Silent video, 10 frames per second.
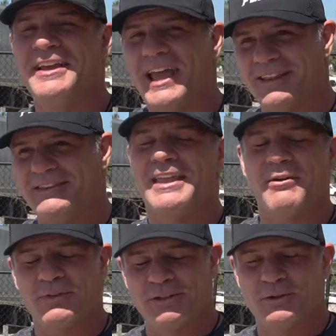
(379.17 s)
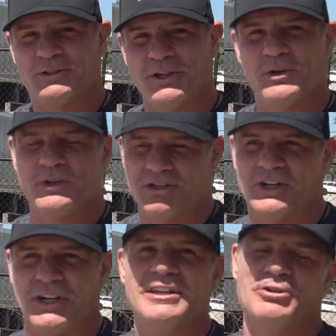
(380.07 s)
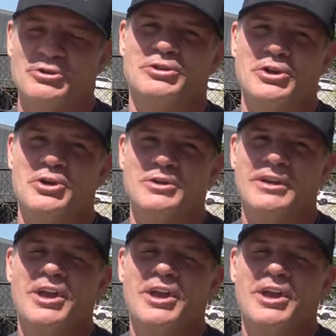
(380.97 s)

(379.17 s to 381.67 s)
And definitely do a tune, because you're going to need to do a tune